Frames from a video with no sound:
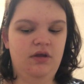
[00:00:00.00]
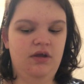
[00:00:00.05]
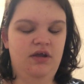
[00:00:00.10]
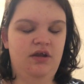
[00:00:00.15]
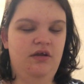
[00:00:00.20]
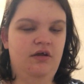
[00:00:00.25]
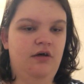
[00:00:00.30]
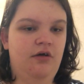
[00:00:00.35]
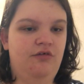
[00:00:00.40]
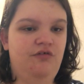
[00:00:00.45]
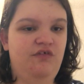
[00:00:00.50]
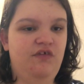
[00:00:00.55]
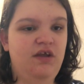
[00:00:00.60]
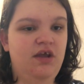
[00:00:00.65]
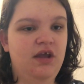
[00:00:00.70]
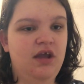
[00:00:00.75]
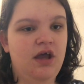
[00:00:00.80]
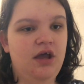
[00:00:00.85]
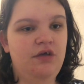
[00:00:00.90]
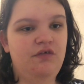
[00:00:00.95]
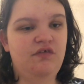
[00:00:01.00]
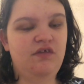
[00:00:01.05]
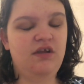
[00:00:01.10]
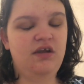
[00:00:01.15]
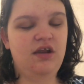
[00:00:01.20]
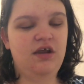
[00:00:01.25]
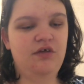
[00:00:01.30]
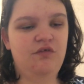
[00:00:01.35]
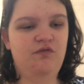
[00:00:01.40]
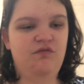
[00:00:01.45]
And I'll see you guys in
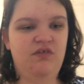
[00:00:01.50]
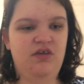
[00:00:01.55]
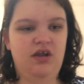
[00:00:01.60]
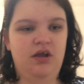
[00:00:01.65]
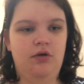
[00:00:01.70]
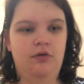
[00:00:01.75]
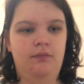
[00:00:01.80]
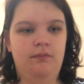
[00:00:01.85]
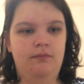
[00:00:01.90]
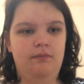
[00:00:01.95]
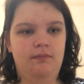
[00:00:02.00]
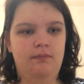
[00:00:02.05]
the next video.